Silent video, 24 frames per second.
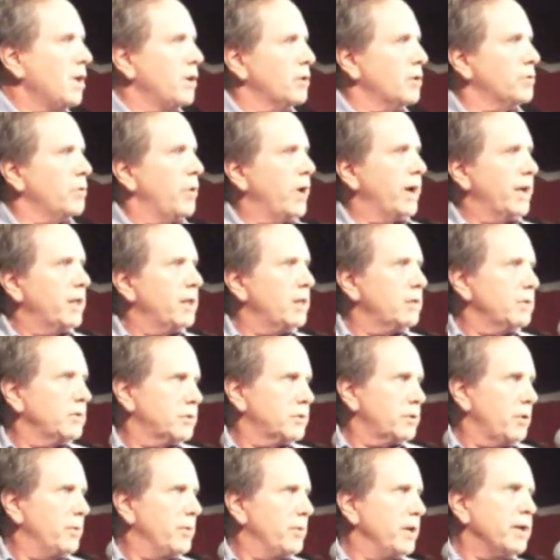So, I,
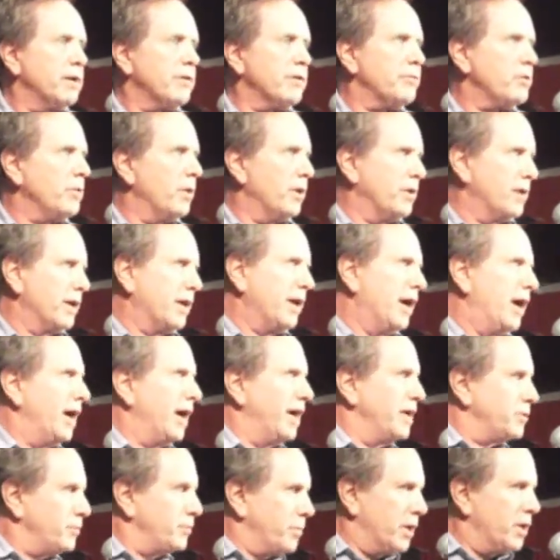so me and a few other
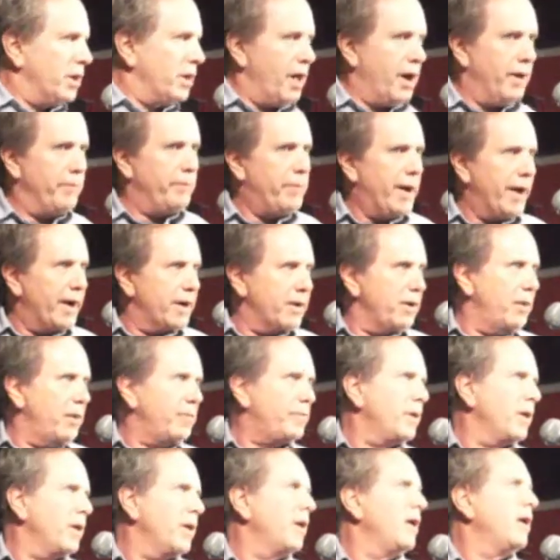guys, we climbed back
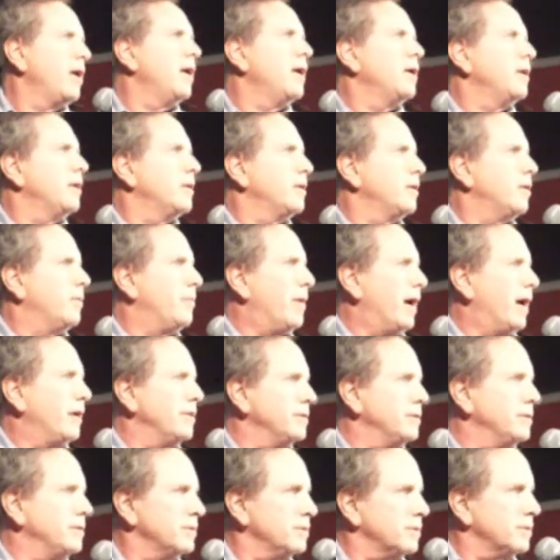up the
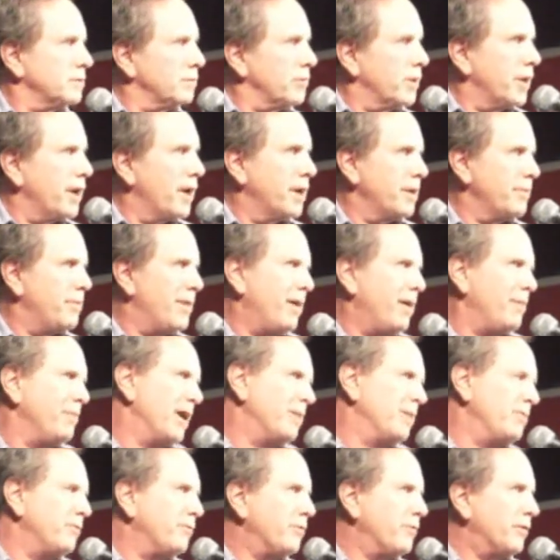mountain. We got about
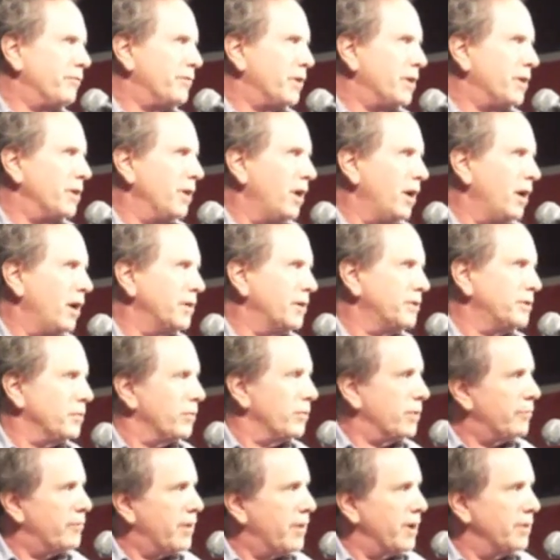maybe 50 yards, and
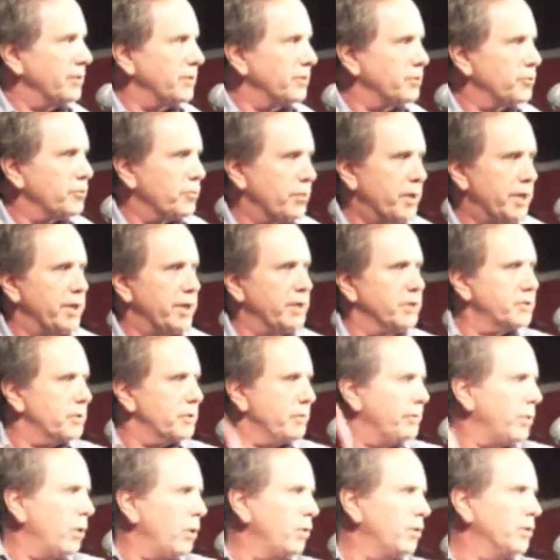we found the tree and
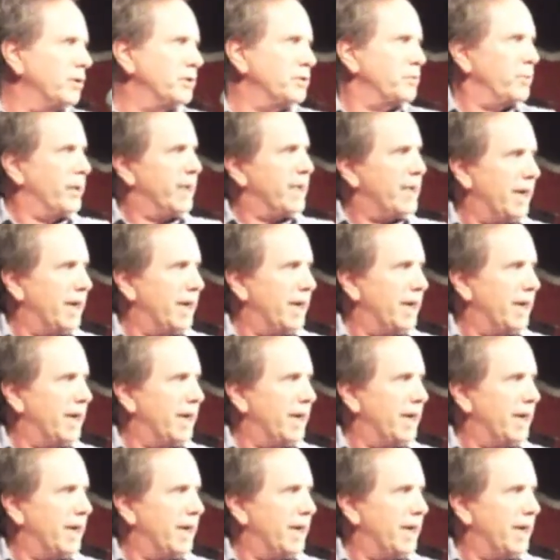some boulders, and we